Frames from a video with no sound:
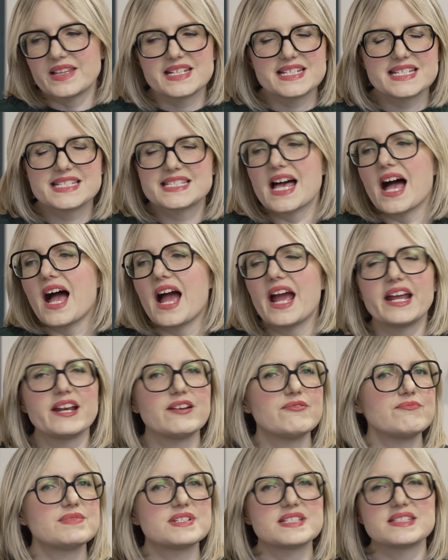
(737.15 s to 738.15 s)
the
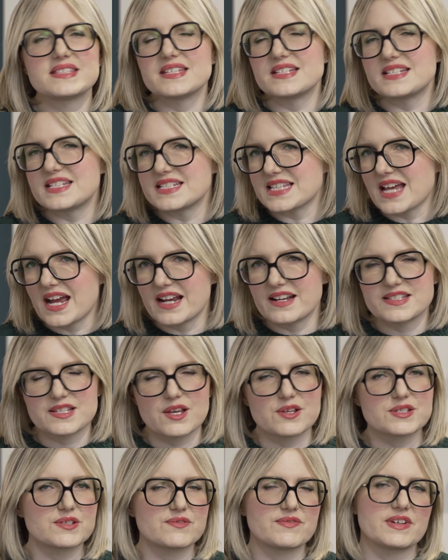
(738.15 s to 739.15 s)
design is
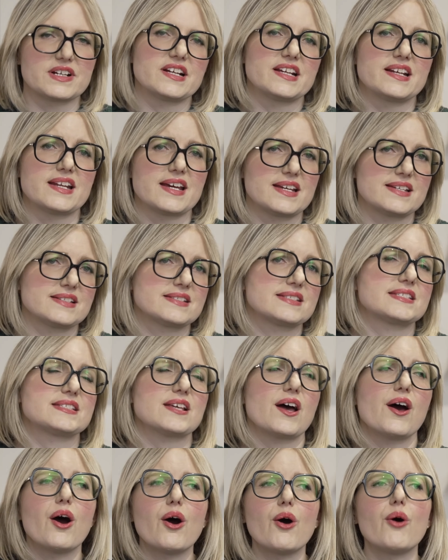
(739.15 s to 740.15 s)
also very nice.
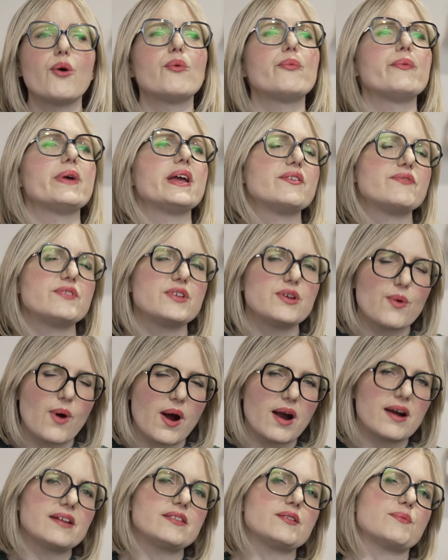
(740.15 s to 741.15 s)
So if you
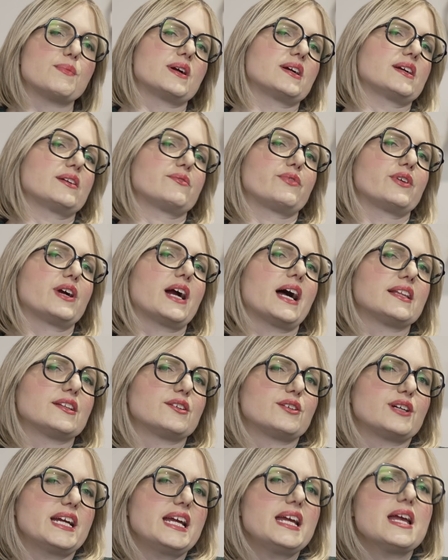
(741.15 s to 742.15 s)
are in the market for
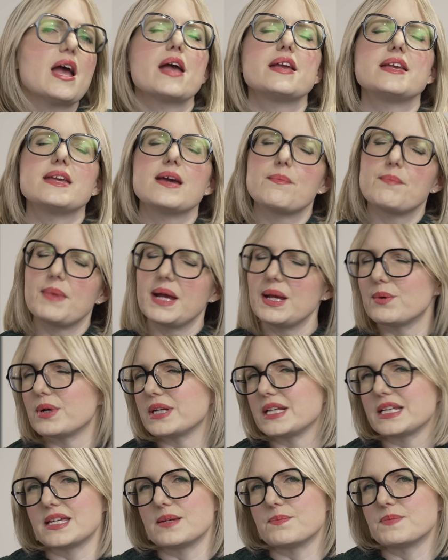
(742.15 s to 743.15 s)
cutlery, you might
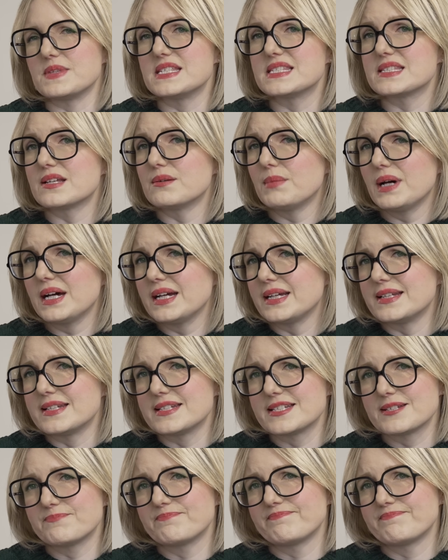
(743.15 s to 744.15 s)
want to keep these in mind.